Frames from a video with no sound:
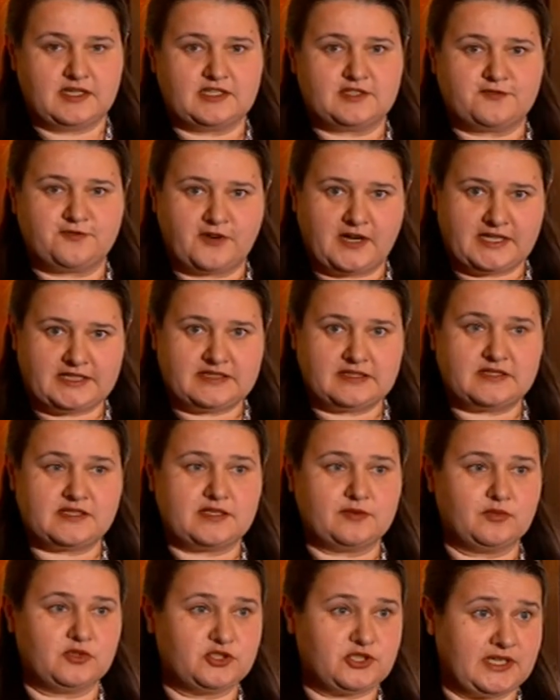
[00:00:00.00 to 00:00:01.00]
is
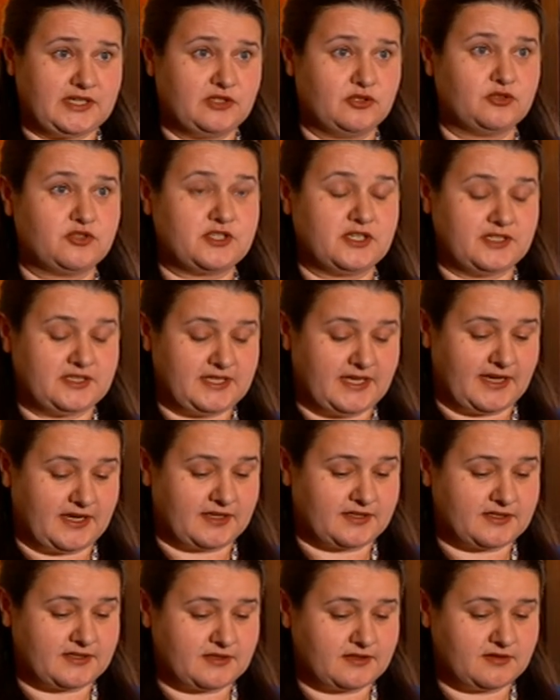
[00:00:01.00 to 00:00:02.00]
fighting simultaneous
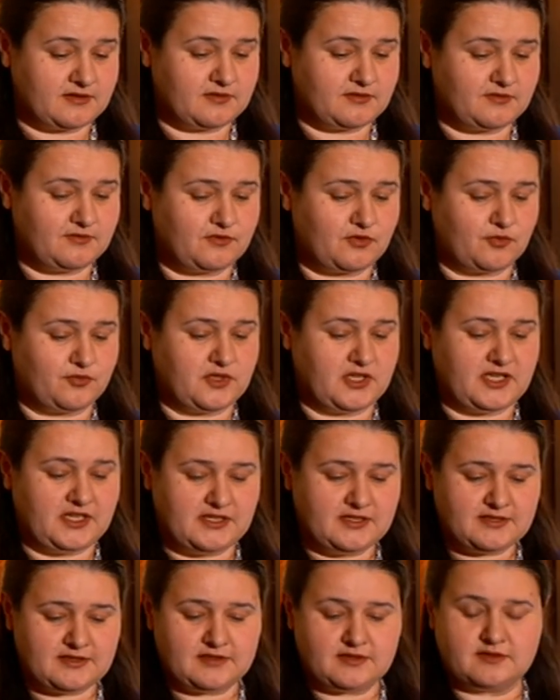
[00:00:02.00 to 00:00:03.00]
attacks from the
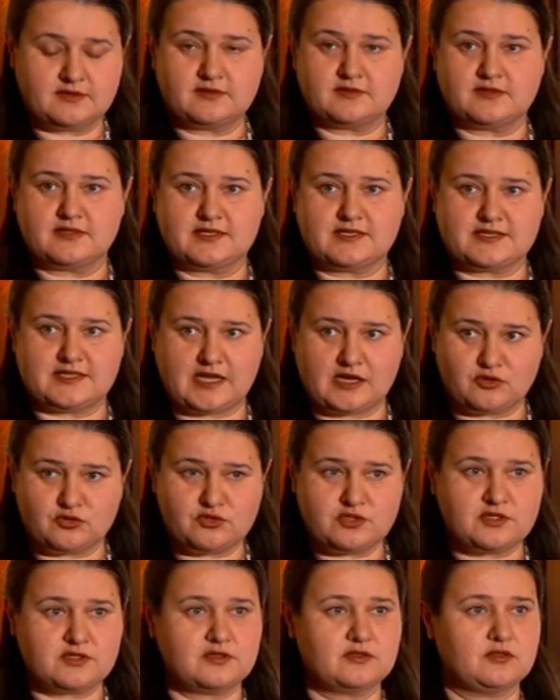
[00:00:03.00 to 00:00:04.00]
east,
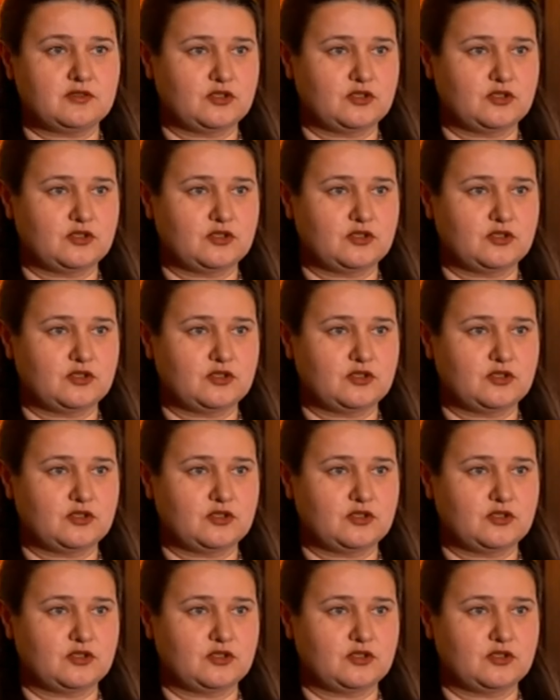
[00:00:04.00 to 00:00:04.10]
south,